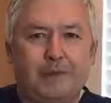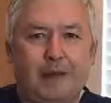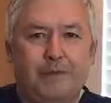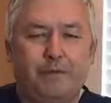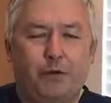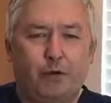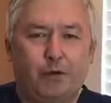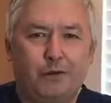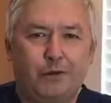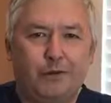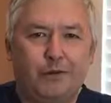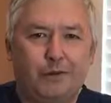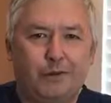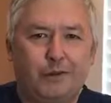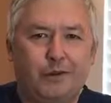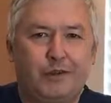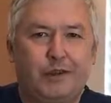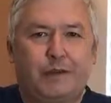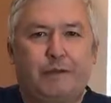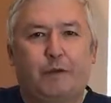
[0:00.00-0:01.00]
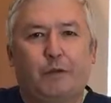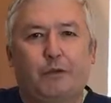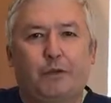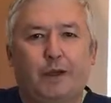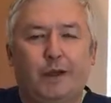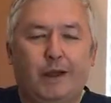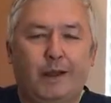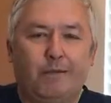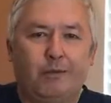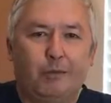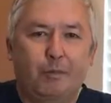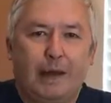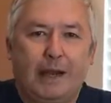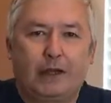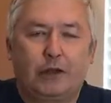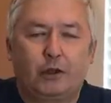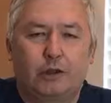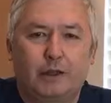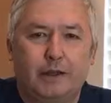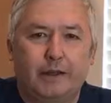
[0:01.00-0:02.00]
Hi folks, this is Zachary with the Loveland
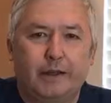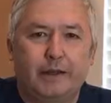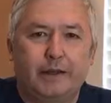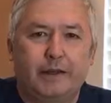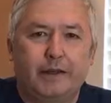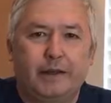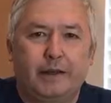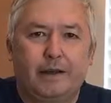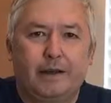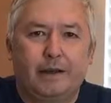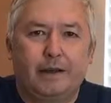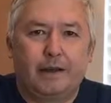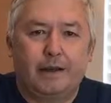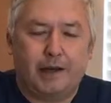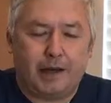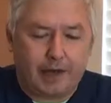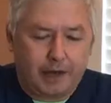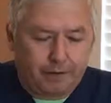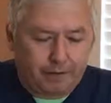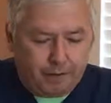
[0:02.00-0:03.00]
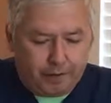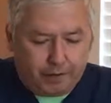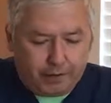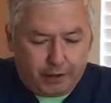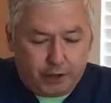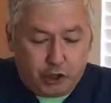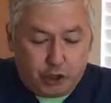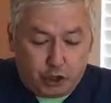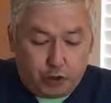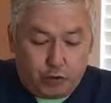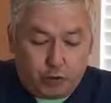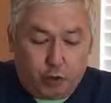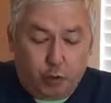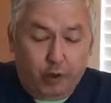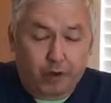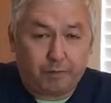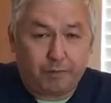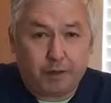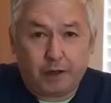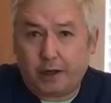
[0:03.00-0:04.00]
Medical Clinic. I thought I'd shoot a
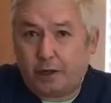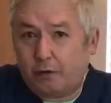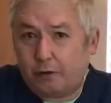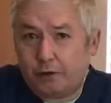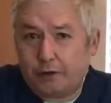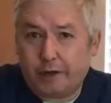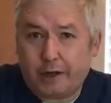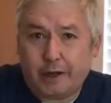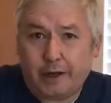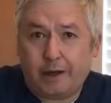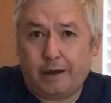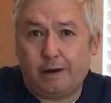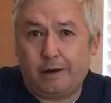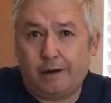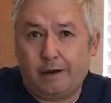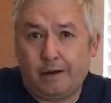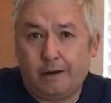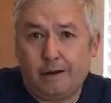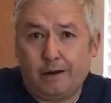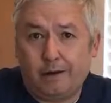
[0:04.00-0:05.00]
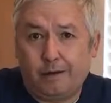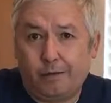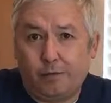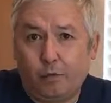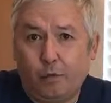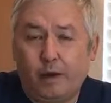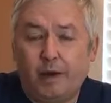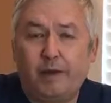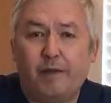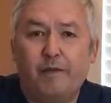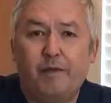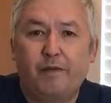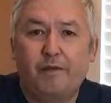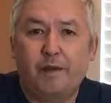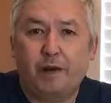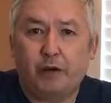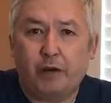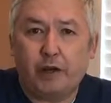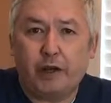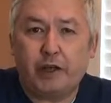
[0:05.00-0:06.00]
quick video today on one of the
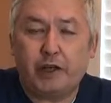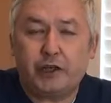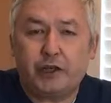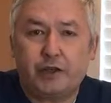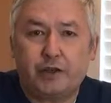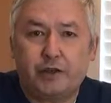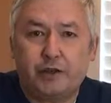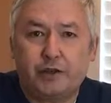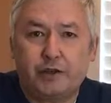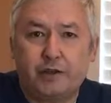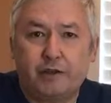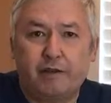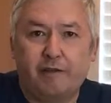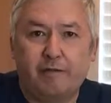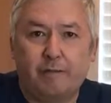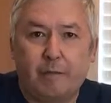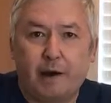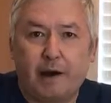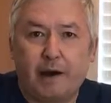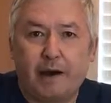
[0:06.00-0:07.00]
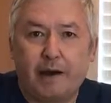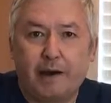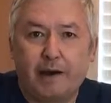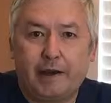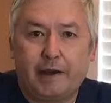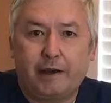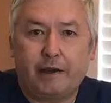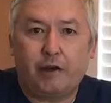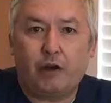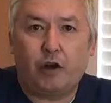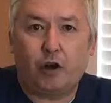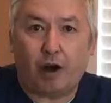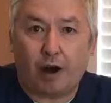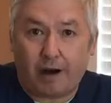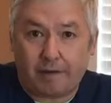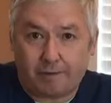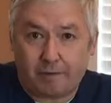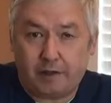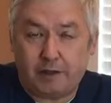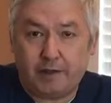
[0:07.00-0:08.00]
variations of my
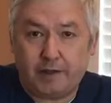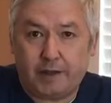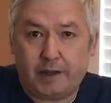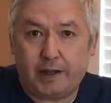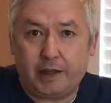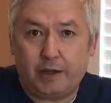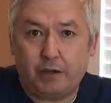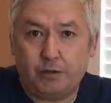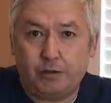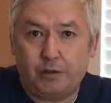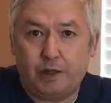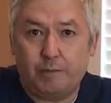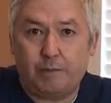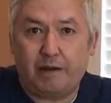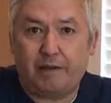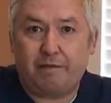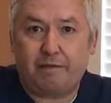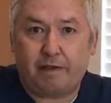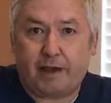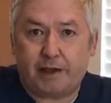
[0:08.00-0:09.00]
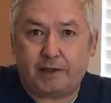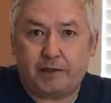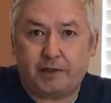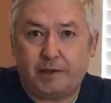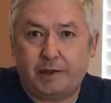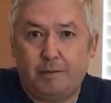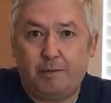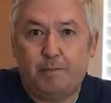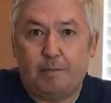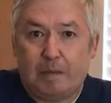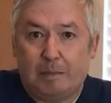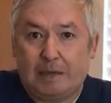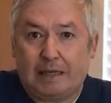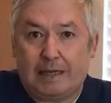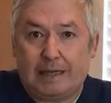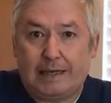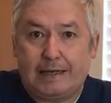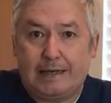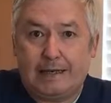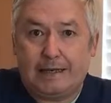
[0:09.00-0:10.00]
coffees that I use in my fasting
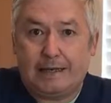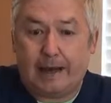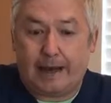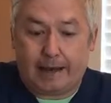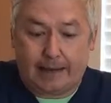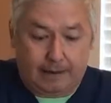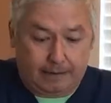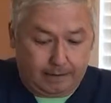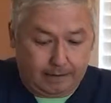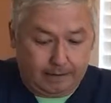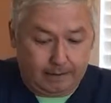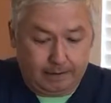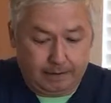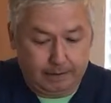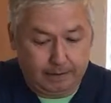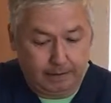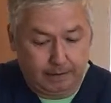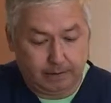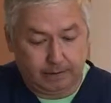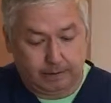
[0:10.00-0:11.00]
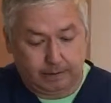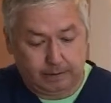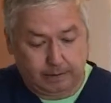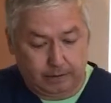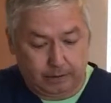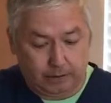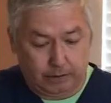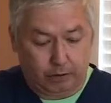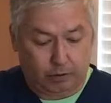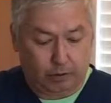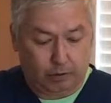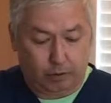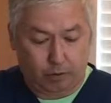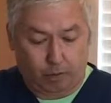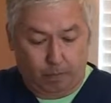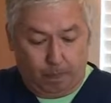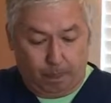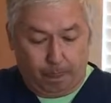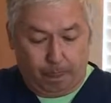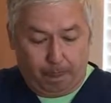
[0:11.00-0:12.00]
mimicking diet.
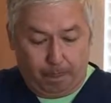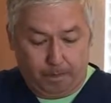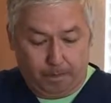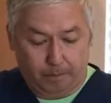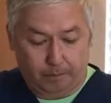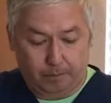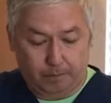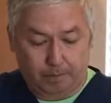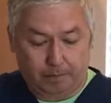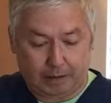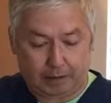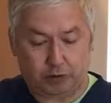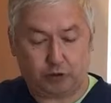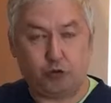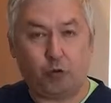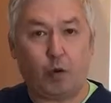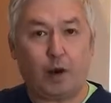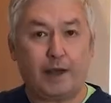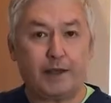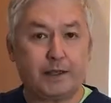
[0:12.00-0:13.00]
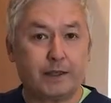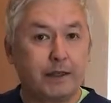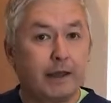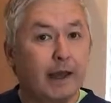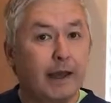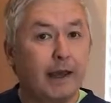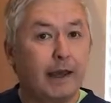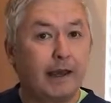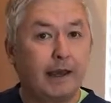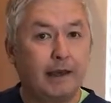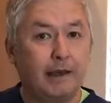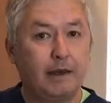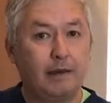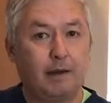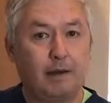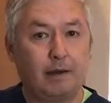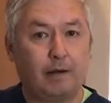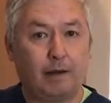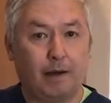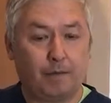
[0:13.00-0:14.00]
So about twice a day,
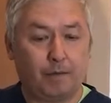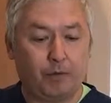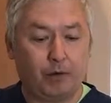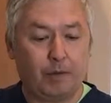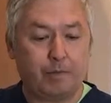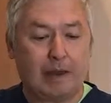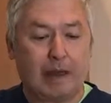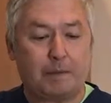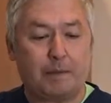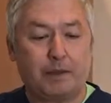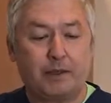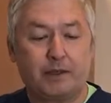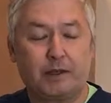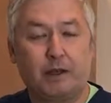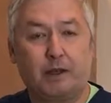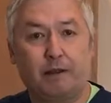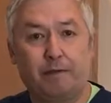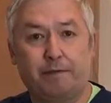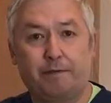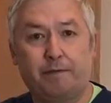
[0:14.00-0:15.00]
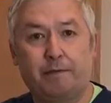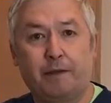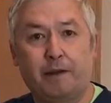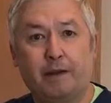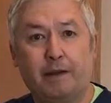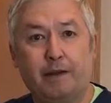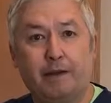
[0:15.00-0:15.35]
I'm going to make myself